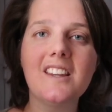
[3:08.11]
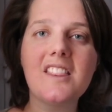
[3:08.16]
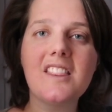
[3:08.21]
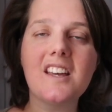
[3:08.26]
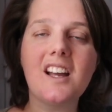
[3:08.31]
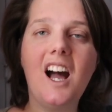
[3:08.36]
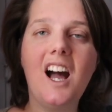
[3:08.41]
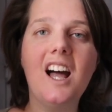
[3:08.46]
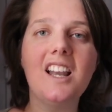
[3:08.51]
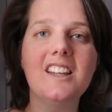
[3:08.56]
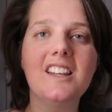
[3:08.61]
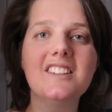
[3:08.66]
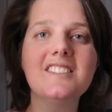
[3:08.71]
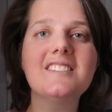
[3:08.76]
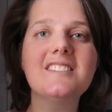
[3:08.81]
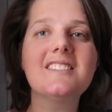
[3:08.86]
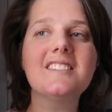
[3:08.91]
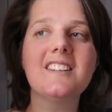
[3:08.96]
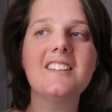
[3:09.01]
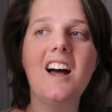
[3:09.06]
the
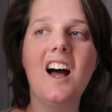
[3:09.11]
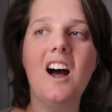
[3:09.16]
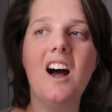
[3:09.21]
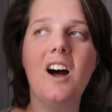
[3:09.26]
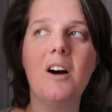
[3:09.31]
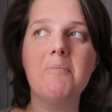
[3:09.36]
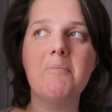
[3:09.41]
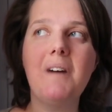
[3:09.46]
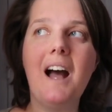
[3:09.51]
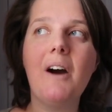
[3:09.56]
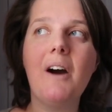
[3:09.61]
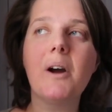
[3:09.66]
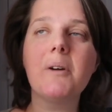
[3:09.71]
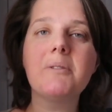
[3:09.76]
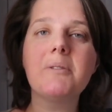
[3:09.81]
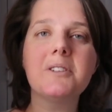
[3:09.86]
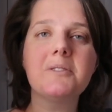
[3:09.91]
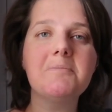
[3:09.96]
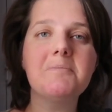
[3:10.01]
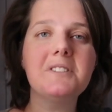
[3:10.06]
colours how I
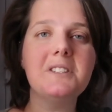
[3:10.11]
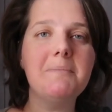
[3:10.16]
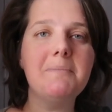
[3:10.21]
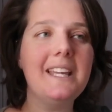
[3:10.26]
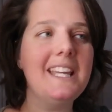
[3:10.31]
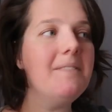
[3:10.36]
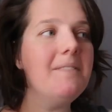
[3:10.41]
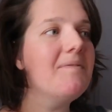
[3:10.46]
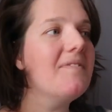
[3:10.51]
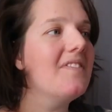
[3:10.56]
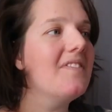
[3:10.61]
want them to be.